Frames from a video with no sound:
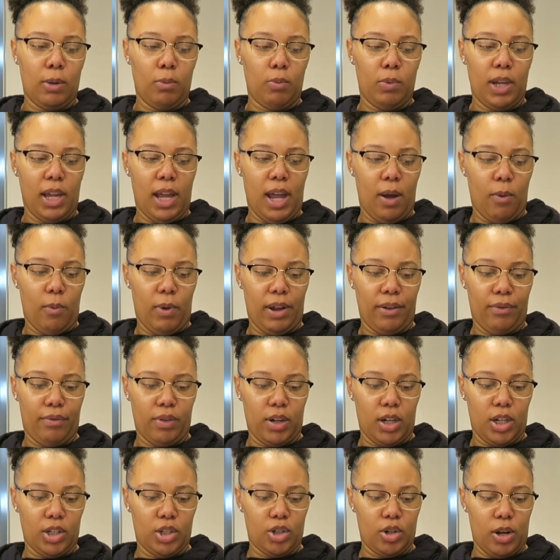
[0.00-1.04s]
up, we had white
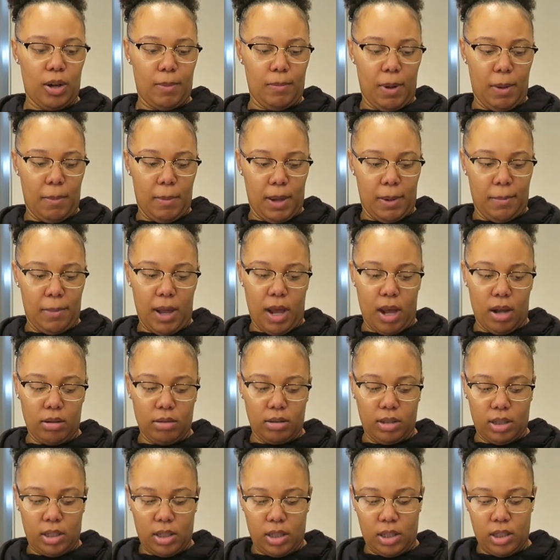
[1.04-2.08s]
furniture at my mom's house.